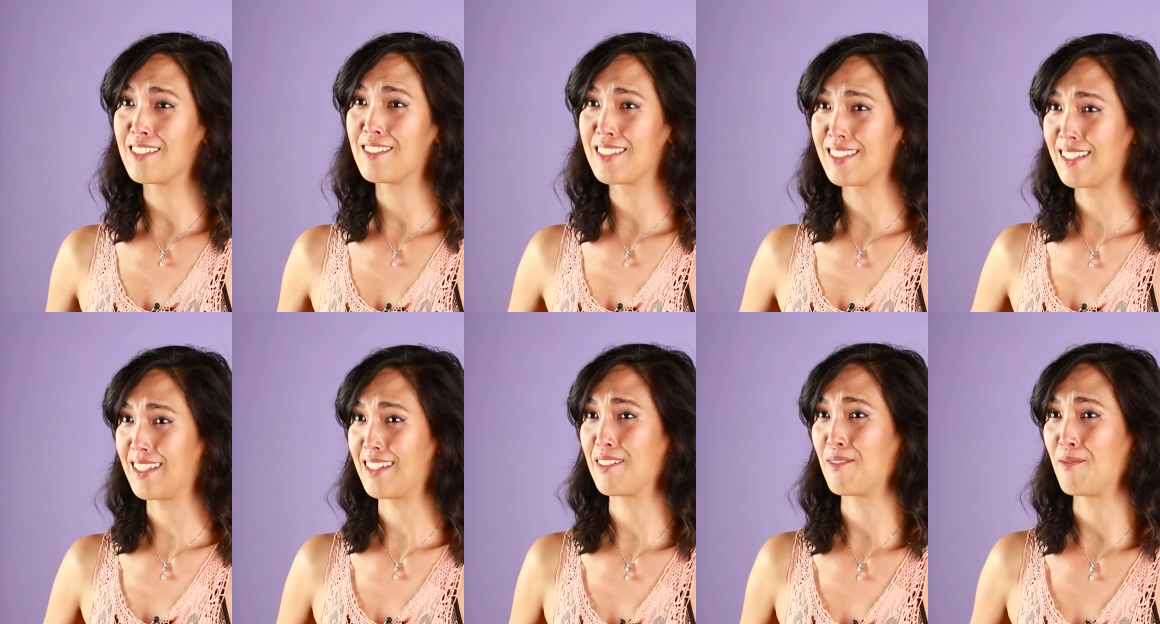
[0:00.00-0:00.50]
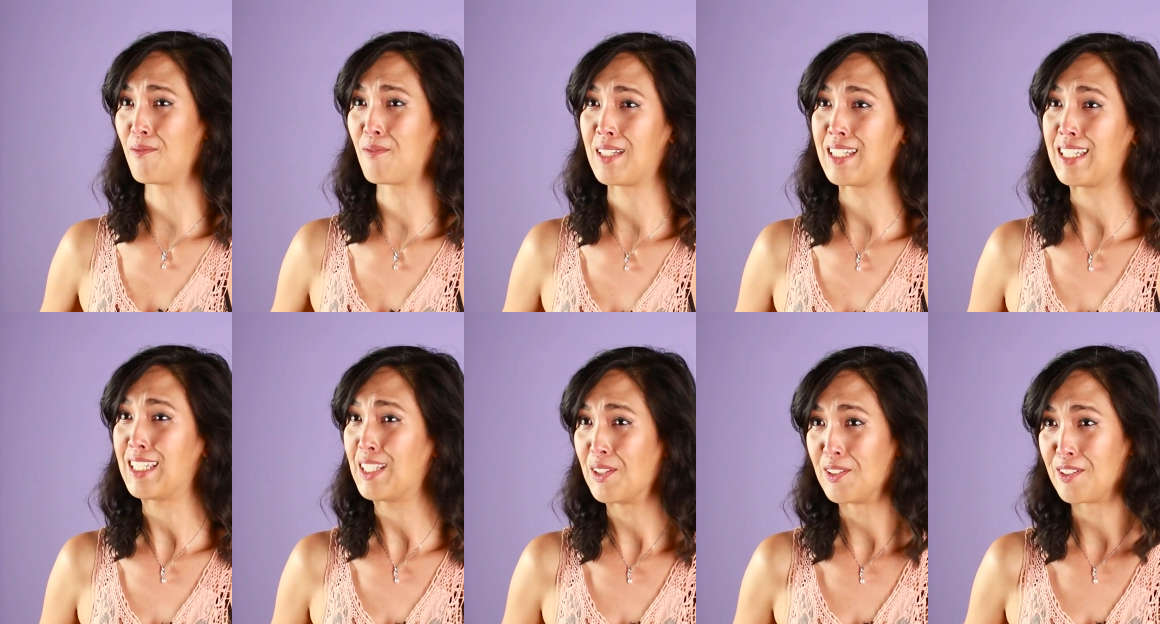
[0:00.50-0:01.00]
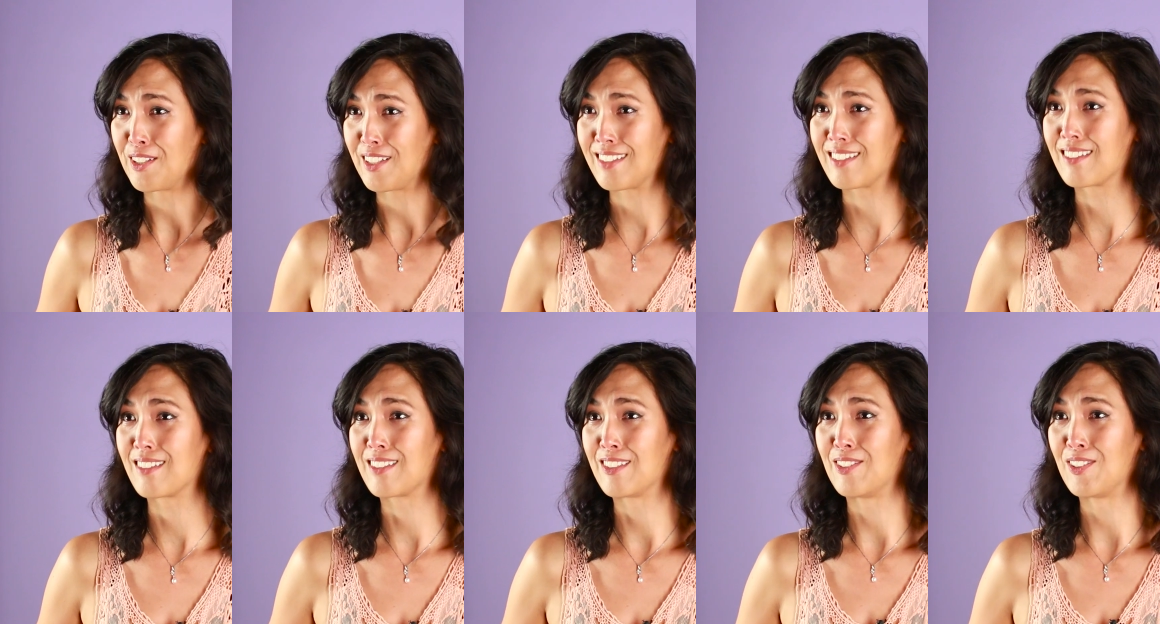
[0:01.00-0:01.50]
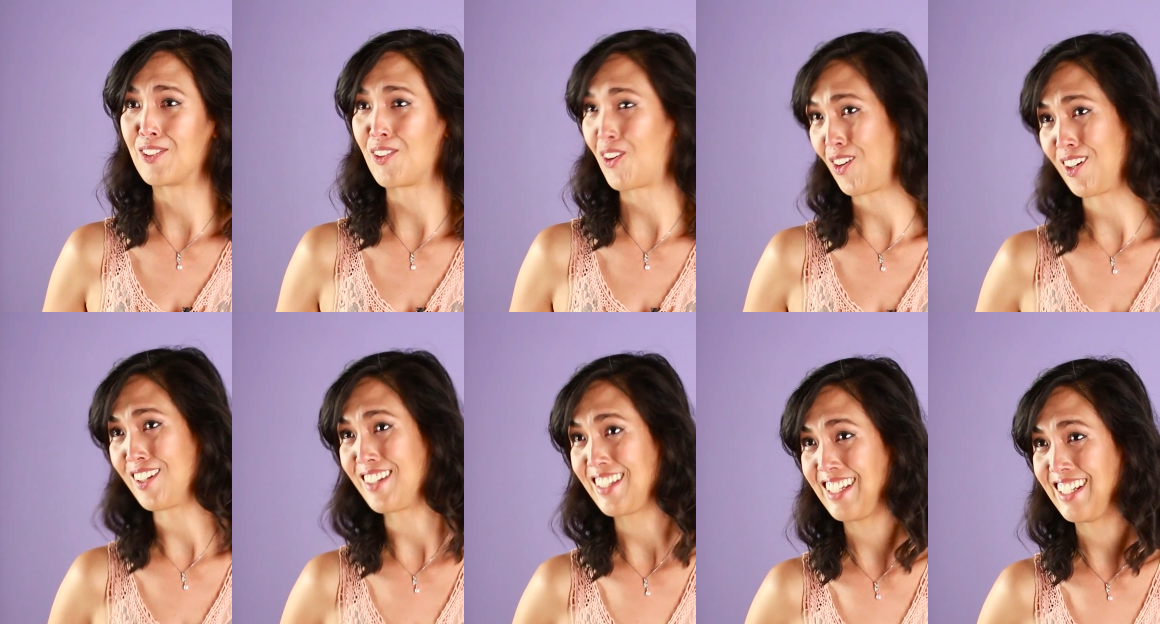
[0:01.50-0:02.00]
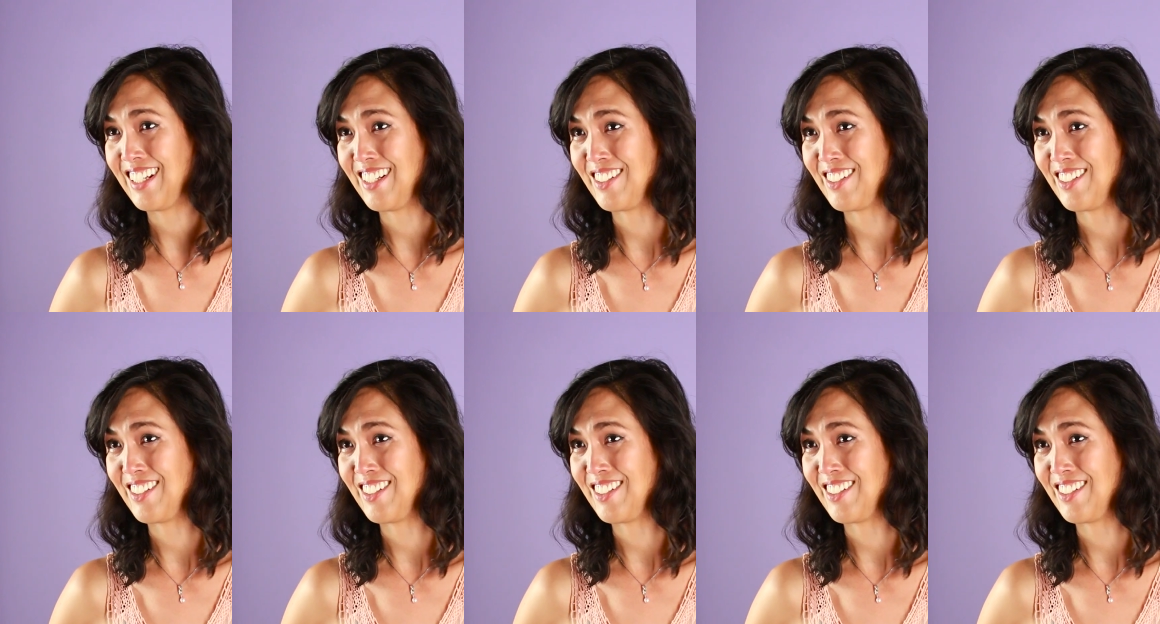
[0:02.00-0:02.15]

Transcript: because like we look gnarly